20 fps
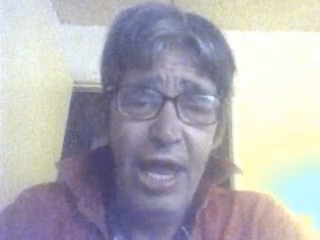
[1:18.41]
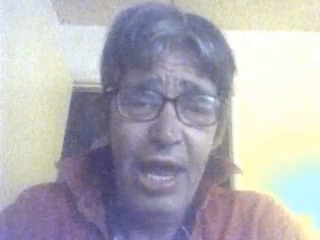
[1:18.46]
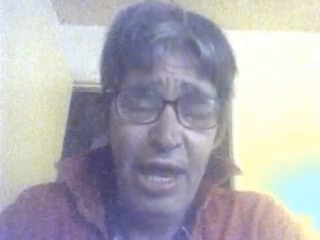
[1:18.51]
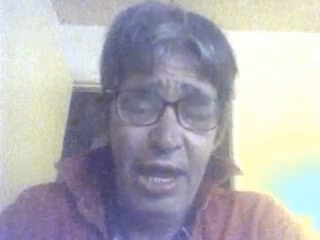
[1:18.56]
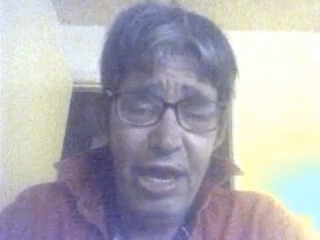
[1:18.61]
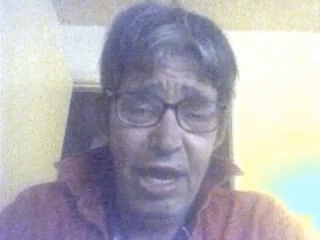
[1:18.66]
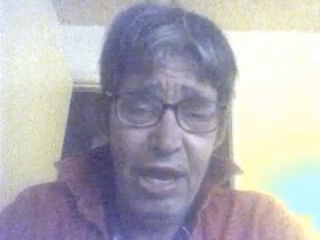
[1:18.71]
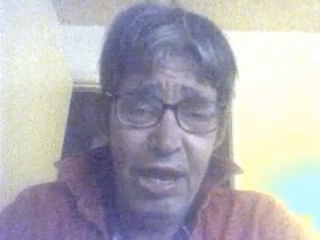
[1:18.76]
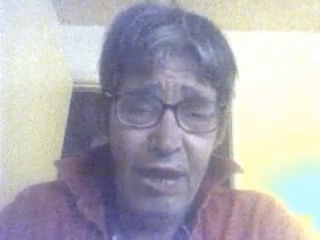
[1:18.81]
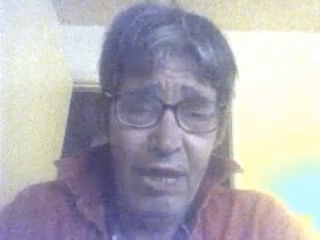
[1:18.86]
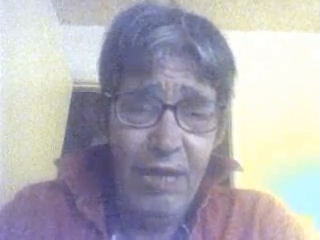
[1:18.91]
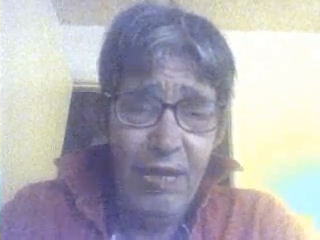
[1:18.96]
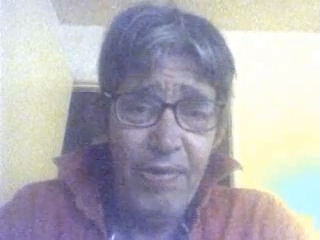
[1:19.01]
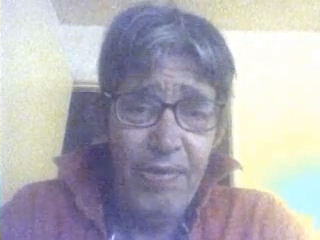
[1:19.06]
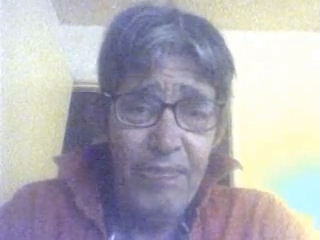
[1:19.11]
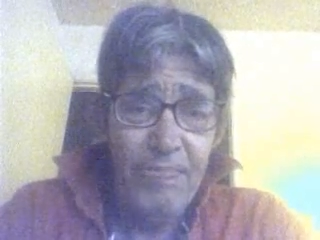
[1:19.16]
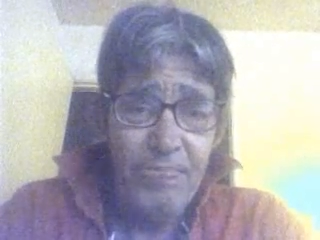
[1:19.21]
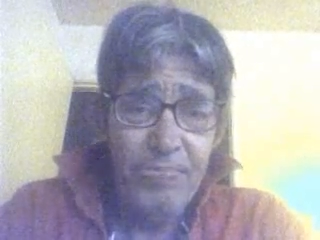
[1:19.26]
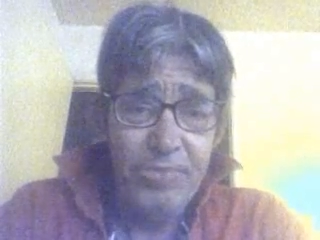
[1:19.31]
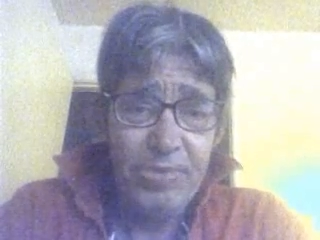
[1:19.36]
And
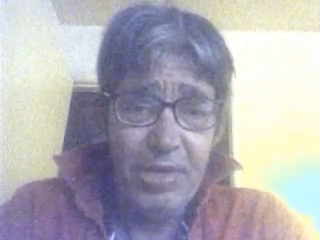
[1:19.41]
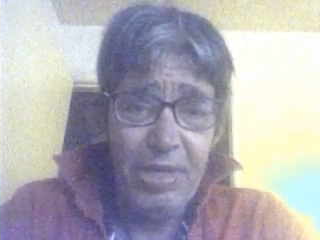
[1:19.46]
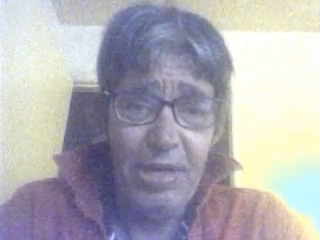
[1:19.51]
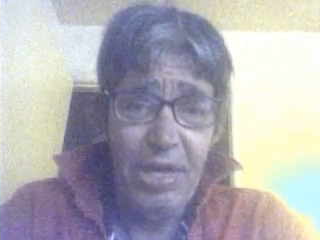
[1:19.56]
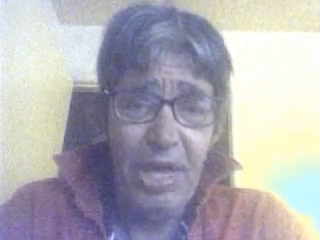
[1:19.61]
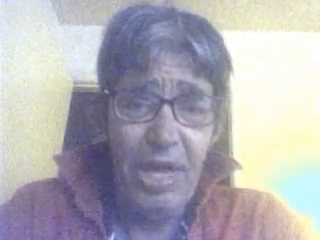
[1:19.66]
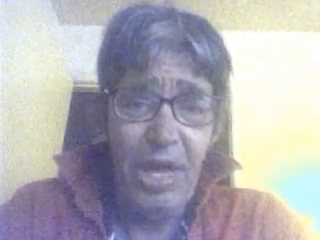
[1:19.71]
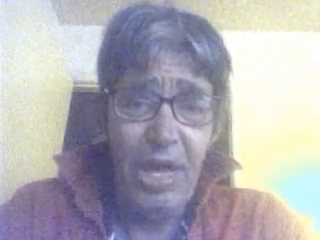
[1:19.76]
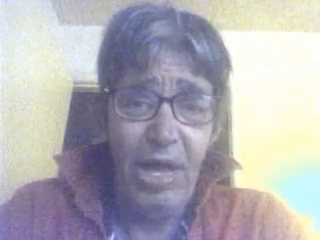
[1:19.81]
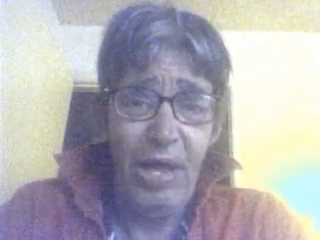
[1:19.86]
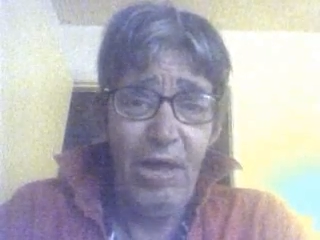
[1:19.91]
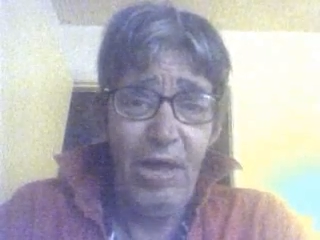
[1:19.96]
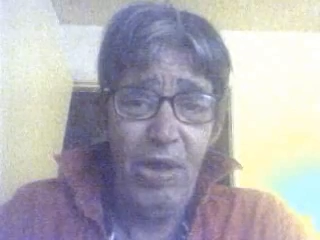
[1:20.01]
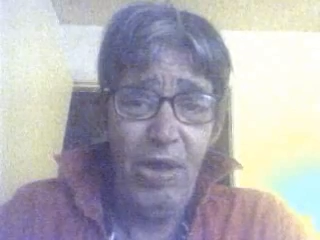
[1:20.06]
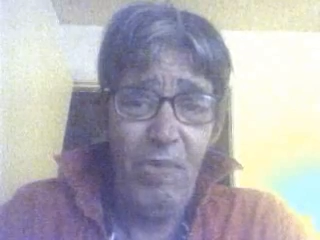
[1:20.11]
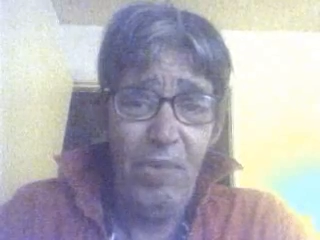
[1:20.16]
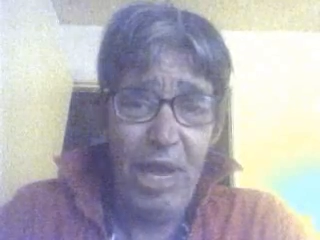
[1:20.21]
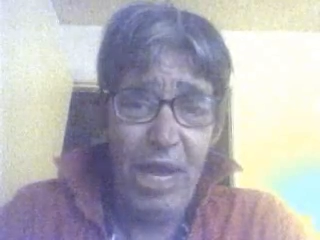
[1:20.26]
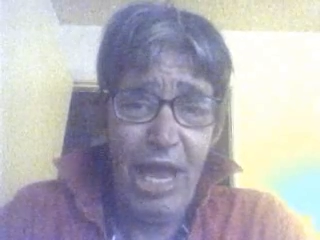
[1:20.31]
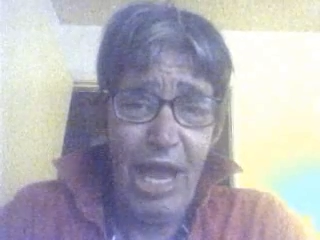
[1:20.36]

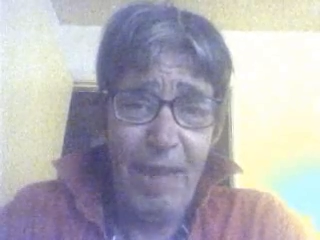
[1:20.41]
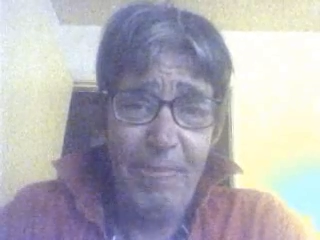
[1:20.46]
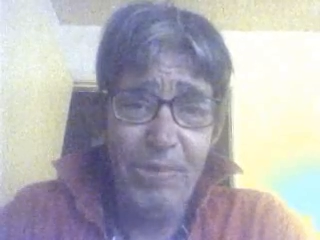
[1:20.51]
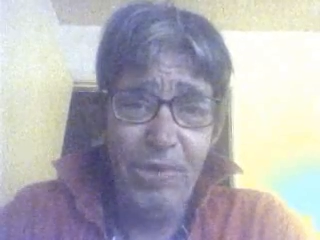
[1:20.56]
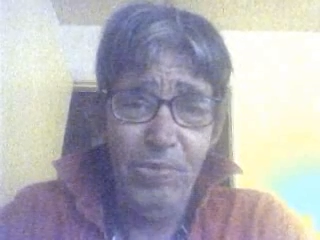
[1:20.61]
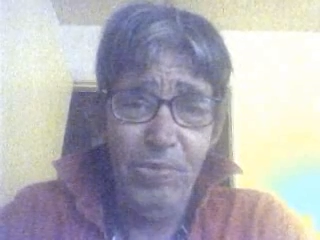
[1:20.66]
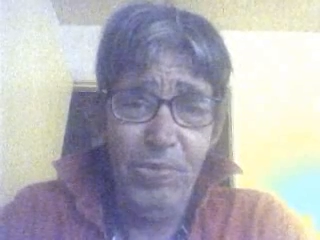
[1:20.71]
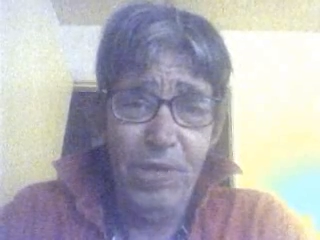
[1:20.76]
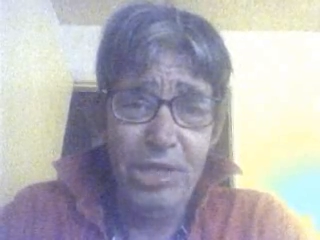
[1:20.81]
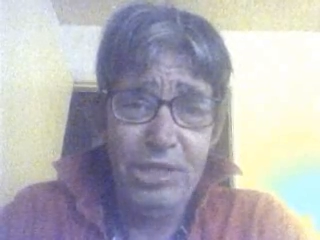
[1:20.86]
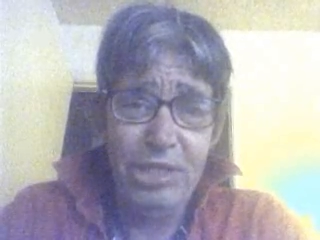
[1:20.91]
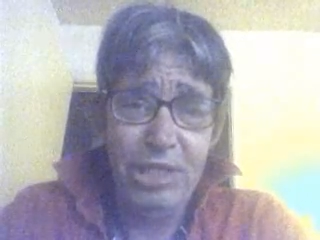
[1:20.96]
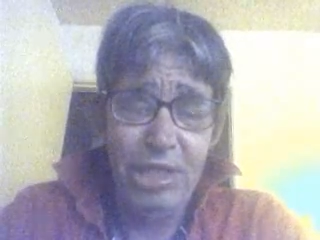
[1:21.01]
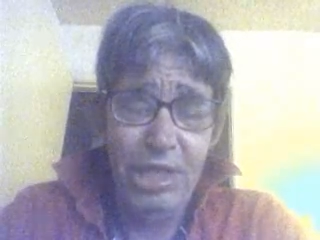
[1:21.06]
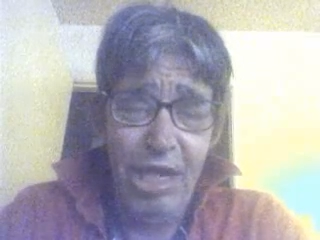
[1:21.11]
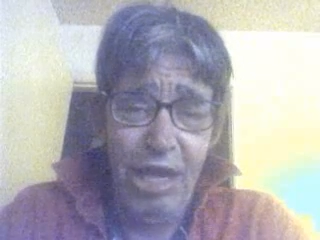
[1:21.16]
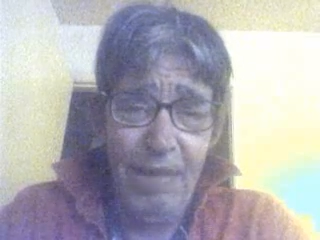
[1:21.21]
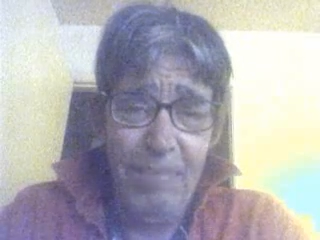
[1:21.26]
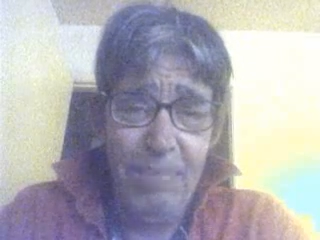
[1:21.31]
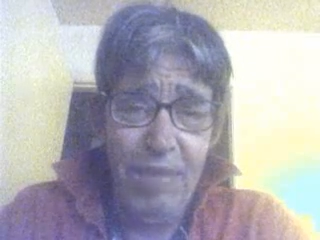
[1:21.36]
what happened was
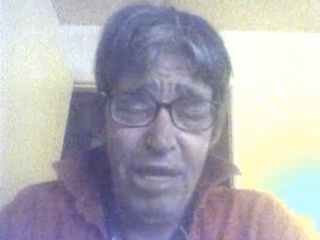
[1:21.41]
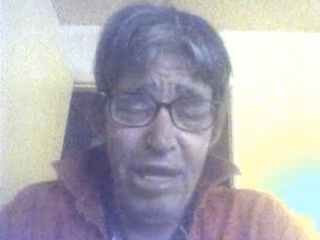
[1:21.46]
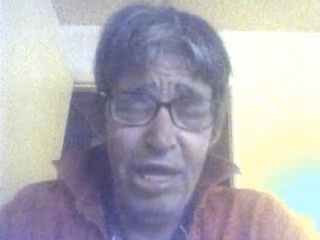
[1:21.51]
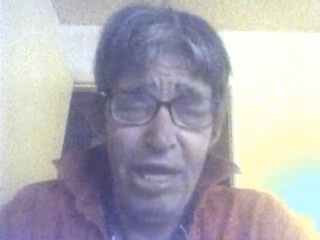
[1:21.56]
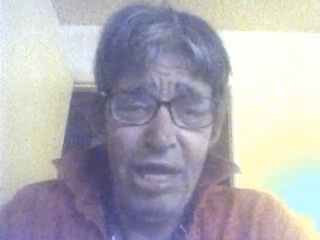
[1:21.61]
that,